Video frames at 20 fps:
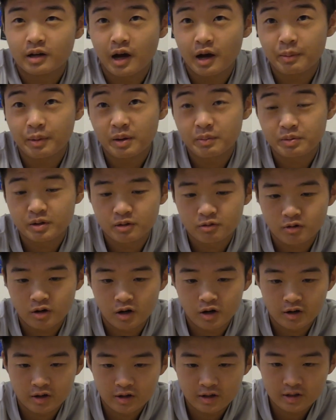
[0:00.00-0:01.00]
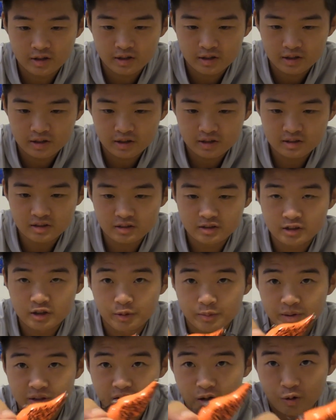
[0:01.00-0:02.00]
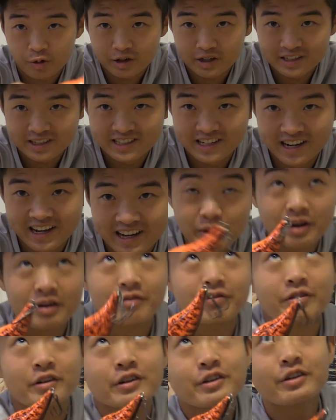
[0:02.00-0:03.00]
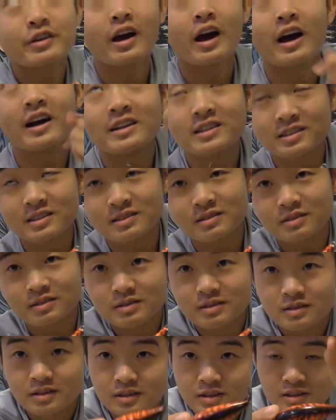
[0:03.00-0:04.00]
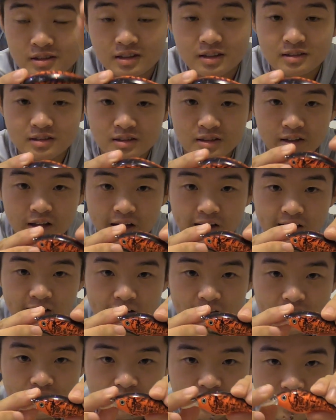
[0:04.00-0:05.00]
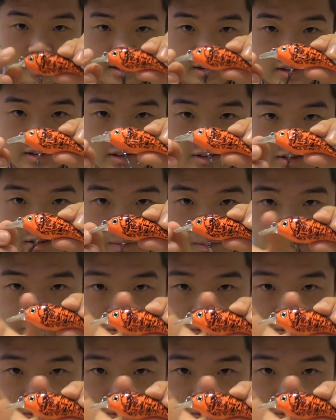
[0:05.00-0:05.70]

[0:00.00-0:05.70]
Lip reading: I might be wrong. It's a little bit orange. But for you guys, since the lighting is like this,